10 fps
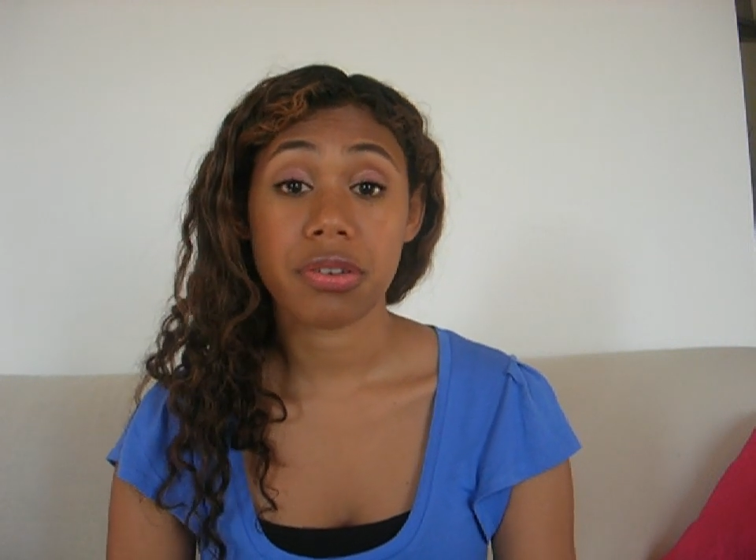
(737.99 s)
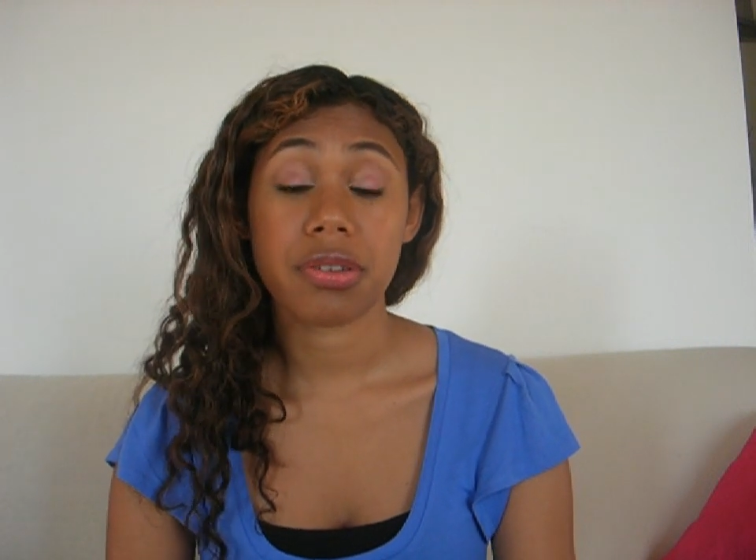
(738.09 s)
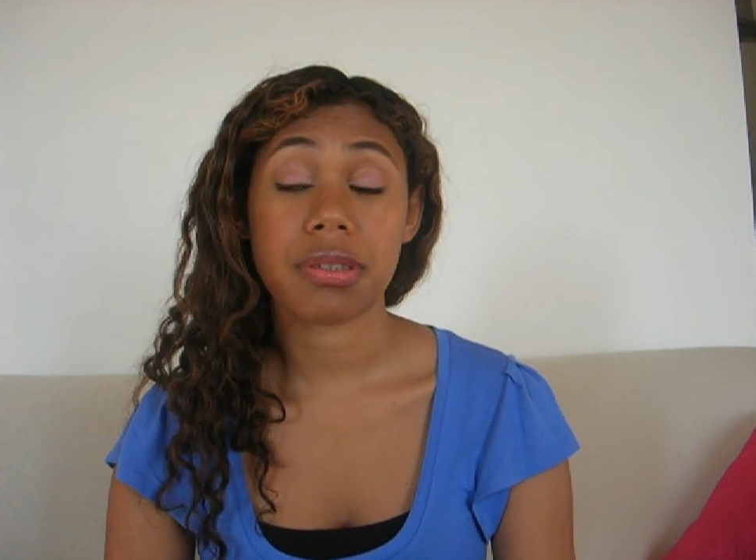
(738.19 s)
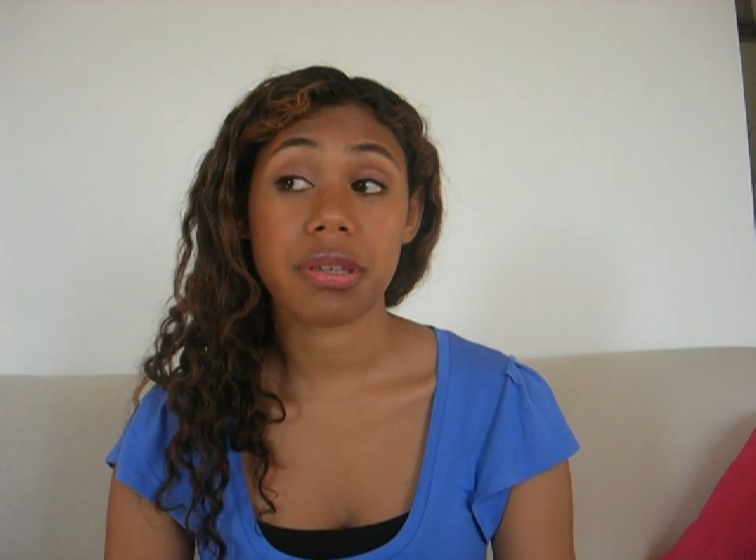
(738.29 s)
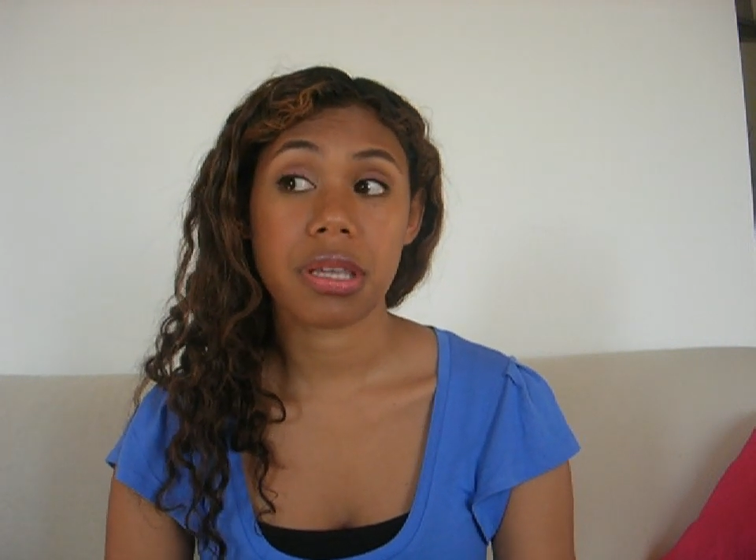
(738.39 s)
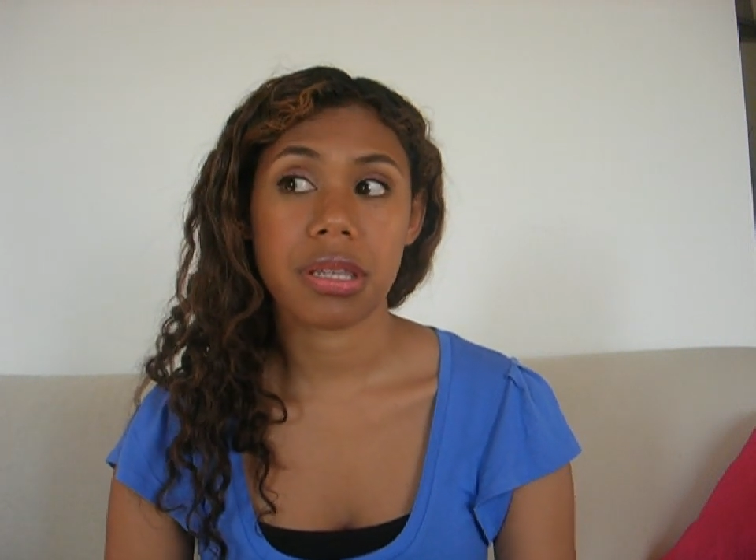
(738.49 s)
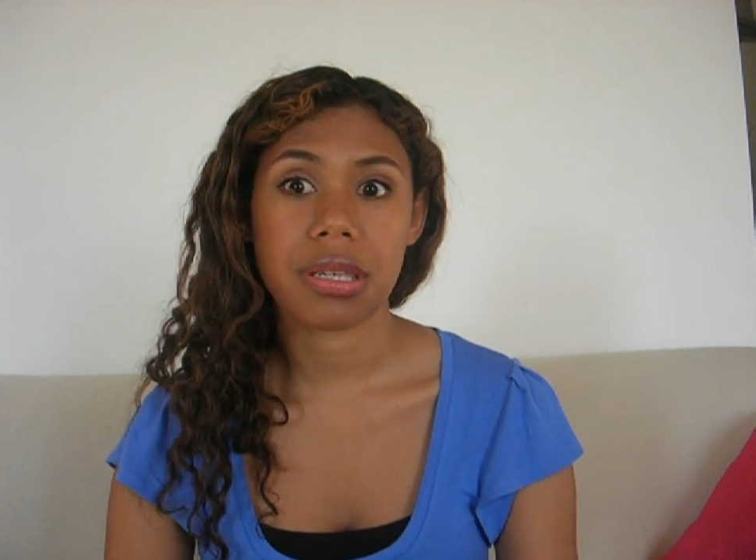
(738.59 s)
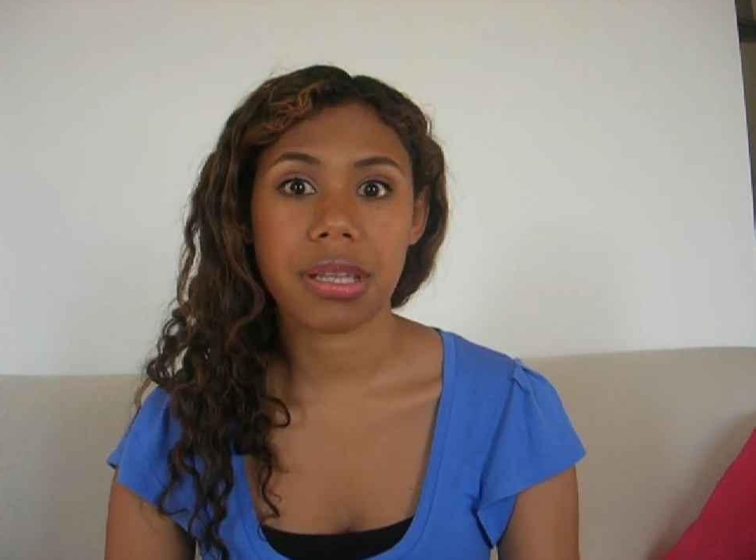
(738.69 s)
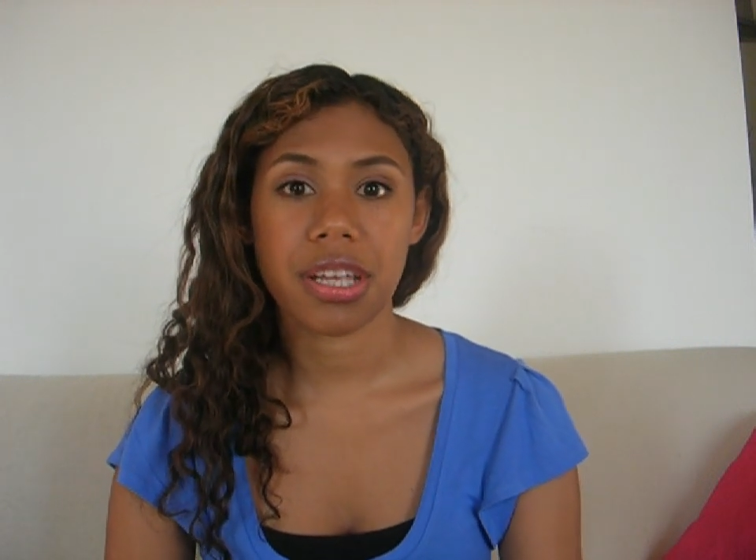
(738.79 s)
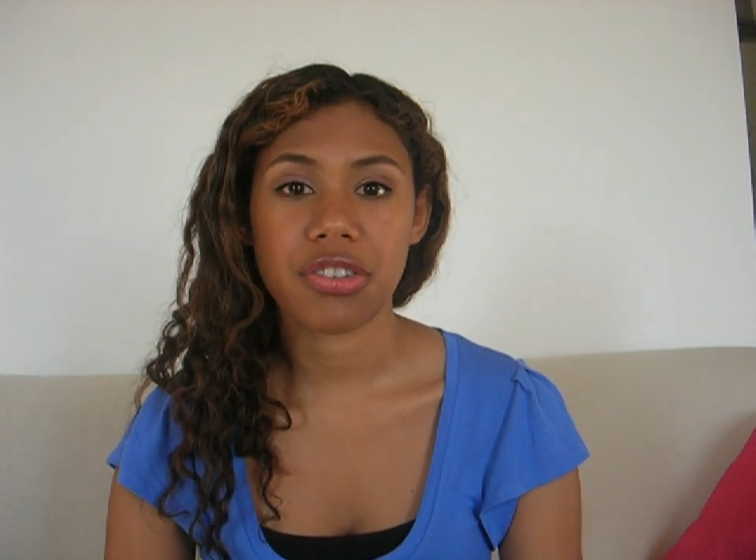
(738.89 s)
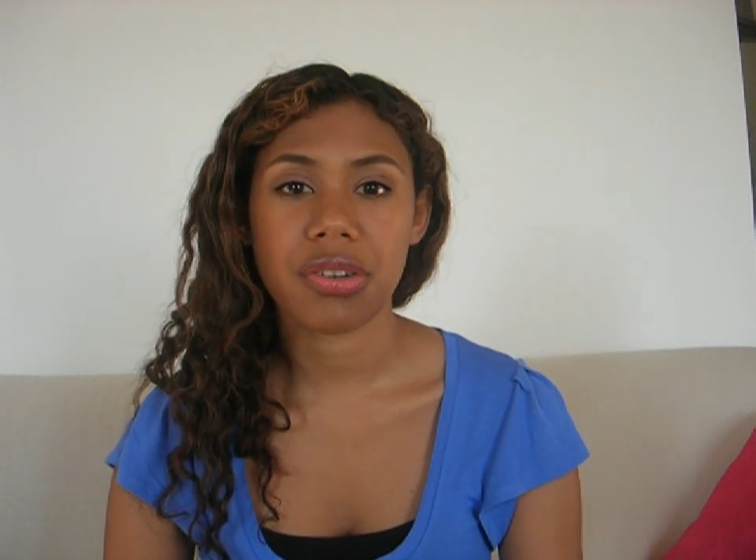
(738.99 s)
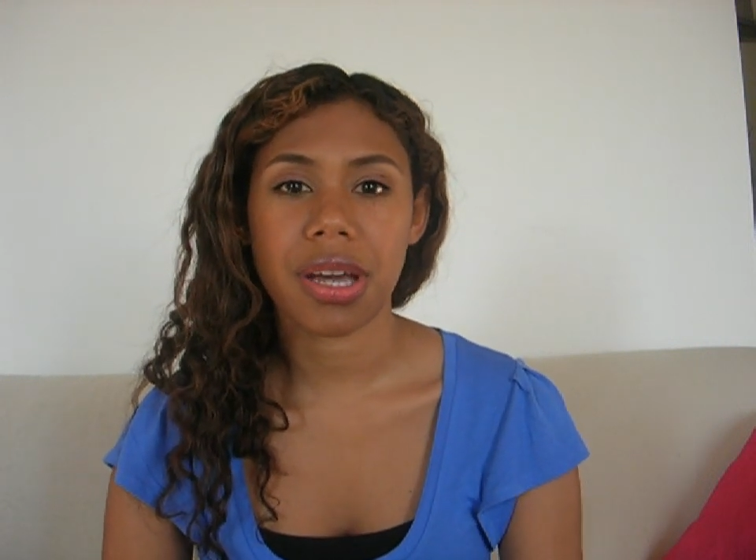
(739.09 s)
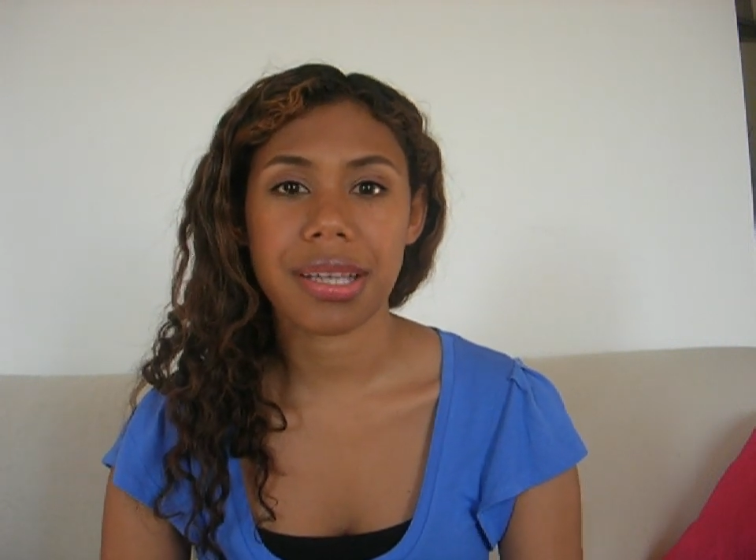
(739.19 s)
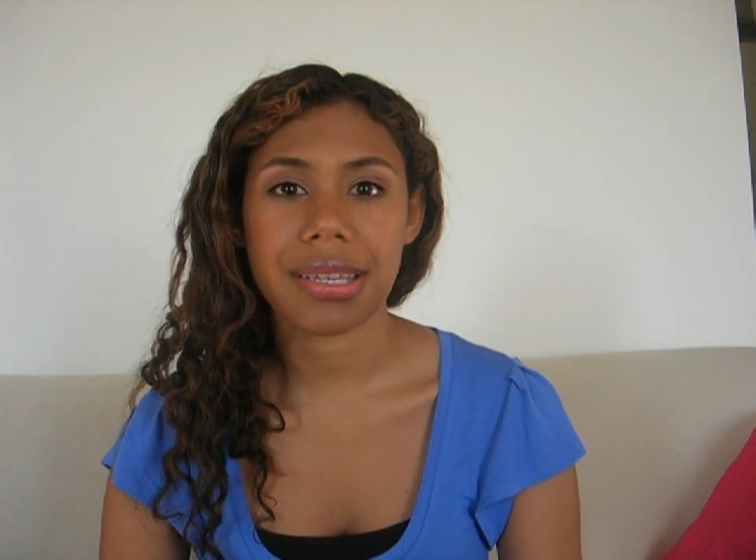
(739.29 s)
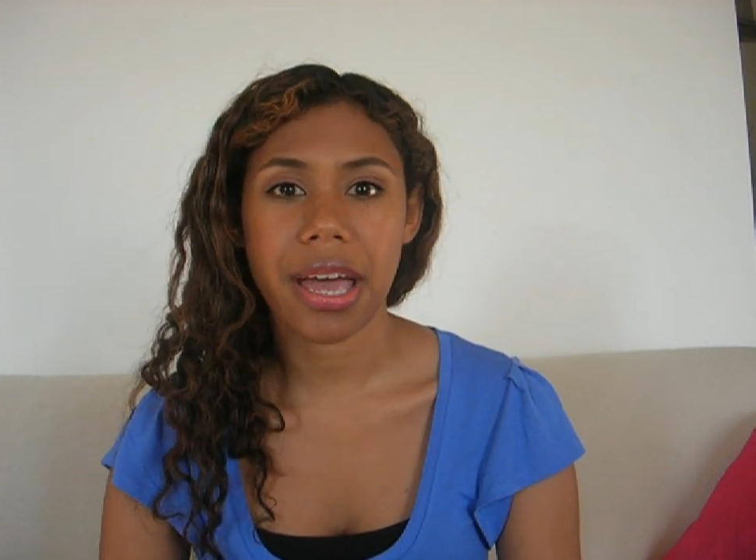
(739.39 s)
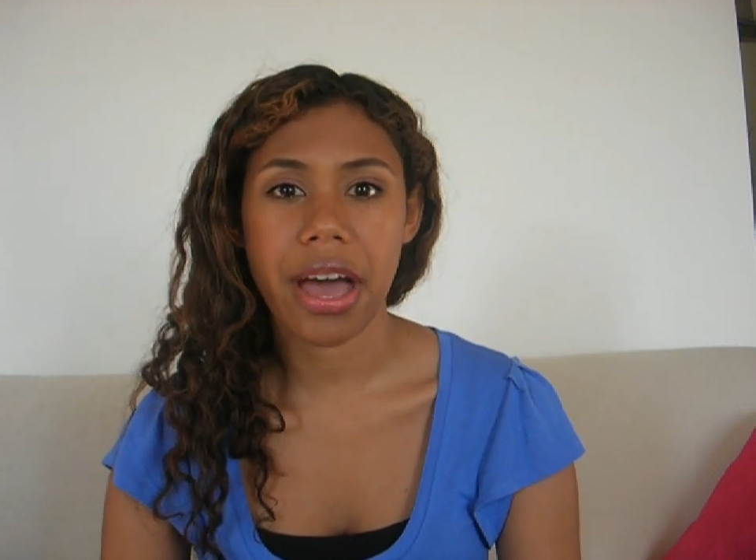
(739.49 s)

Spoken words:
because in the States you guys